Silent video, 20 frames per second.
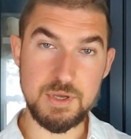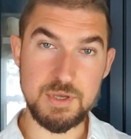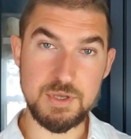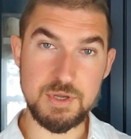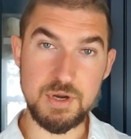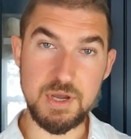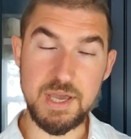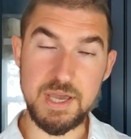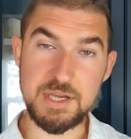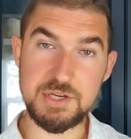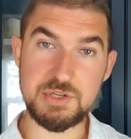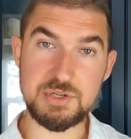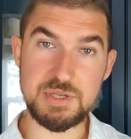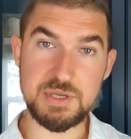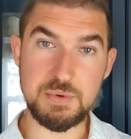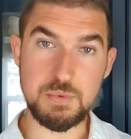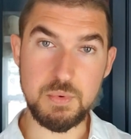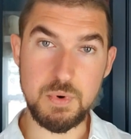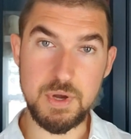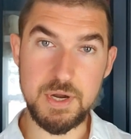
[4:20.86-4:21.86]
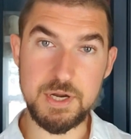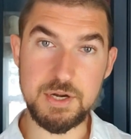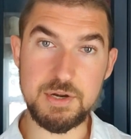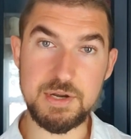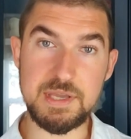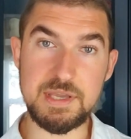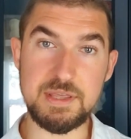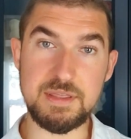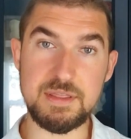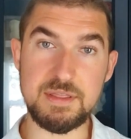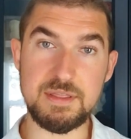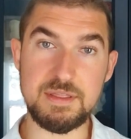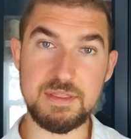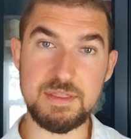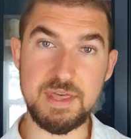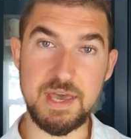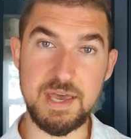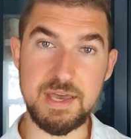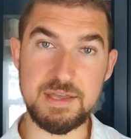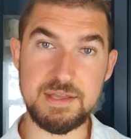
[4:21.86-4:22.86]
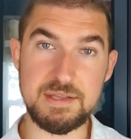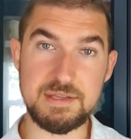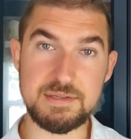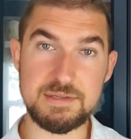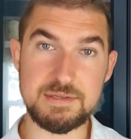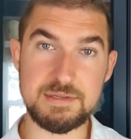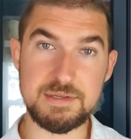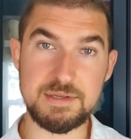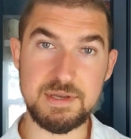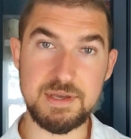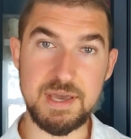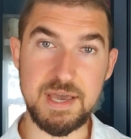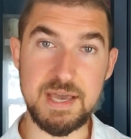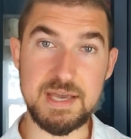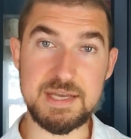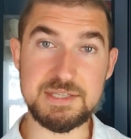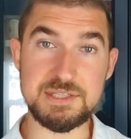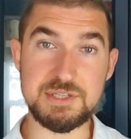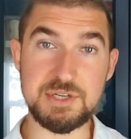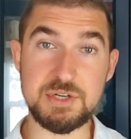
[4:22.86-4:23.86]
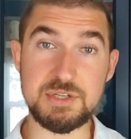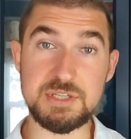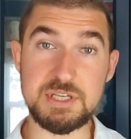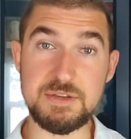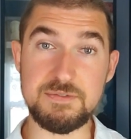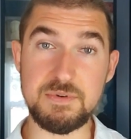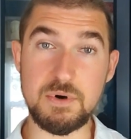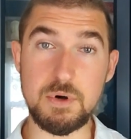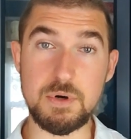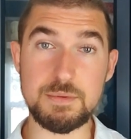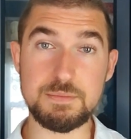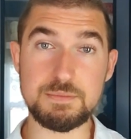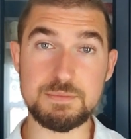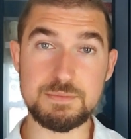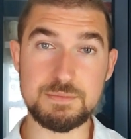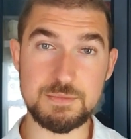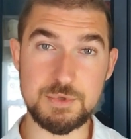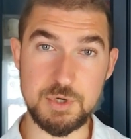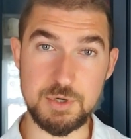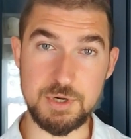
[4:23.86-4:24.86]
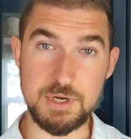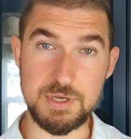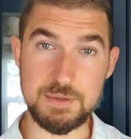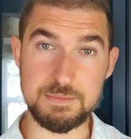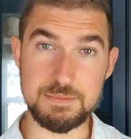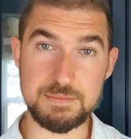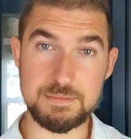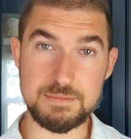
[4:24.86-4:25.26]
you're actually wiring that as your default program.